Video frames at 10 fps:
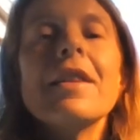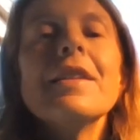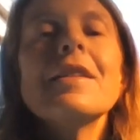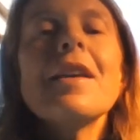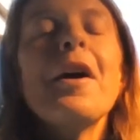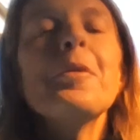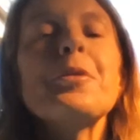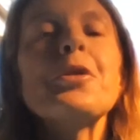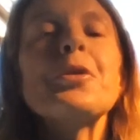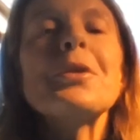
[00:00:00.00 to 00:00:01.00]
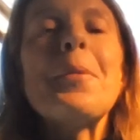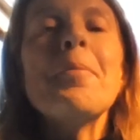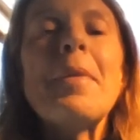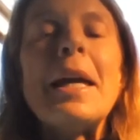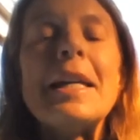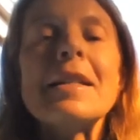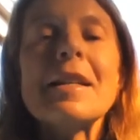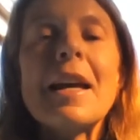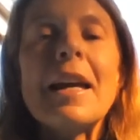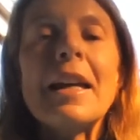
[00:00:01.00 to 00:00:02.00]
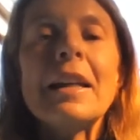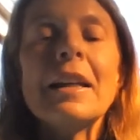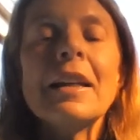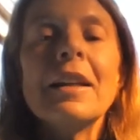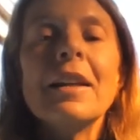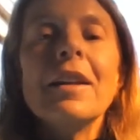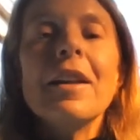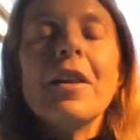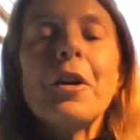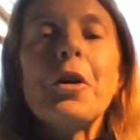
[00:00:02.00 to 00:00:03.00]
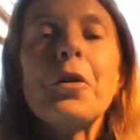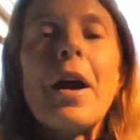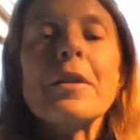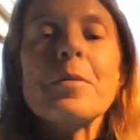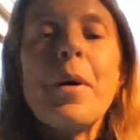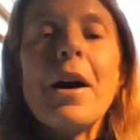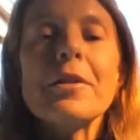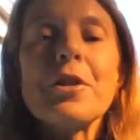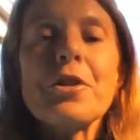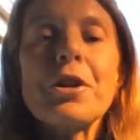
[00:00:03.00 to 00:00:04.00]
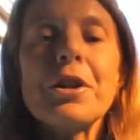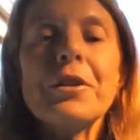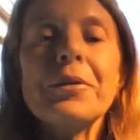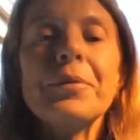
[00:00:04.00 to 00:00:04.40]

This helps you to maintain the correct posture.